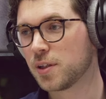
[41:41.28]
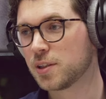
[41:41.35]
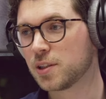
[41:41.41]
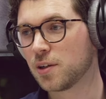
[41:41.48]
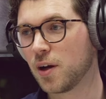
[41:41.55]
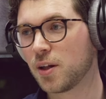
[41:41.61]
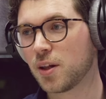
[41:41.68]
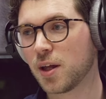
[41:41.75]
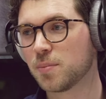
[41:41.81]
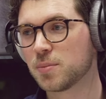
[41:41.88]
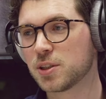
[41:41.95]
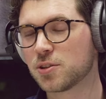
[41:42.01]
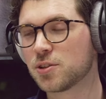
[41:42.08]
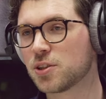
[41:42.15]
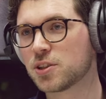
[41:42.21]
So
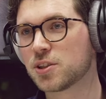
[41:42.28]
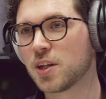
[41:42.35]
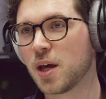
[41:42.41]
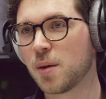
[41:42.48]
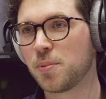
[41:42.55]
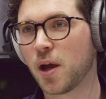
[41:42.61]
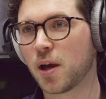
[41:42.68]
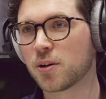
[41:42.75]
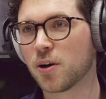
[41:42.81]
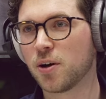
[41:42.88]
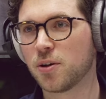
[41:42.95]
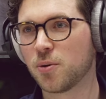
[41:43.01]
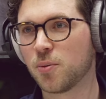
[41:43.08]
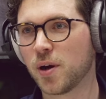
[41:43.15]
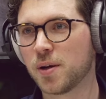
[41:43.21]
LLMs are just an API
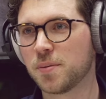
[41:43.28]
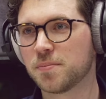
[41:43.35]
call away.